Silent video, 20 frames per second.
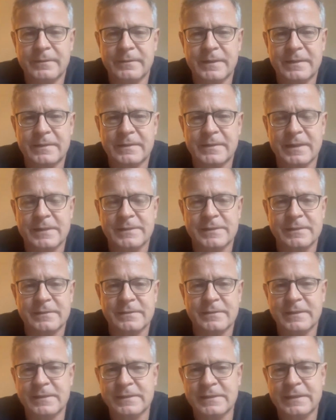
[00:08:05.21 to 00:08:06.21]

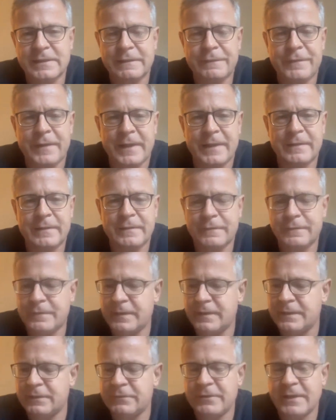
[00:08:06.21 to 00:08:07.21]
is it effective
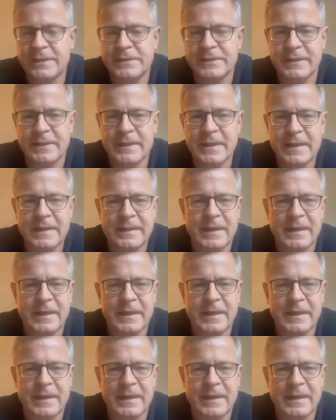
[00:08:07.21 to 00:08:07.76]
in addressing?